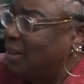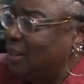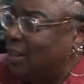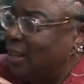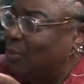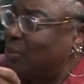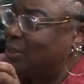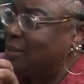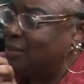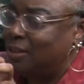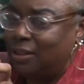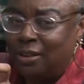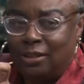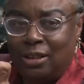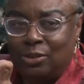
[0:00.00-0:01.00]
there was a
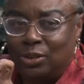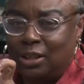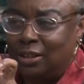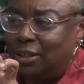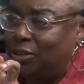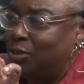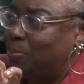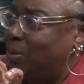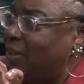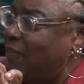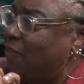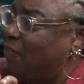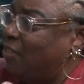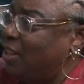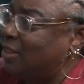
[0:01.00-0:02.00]
there was a little bit
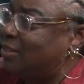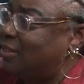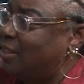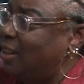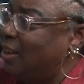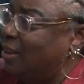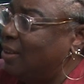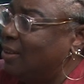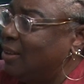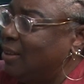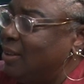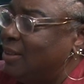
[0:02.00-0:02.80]
of this there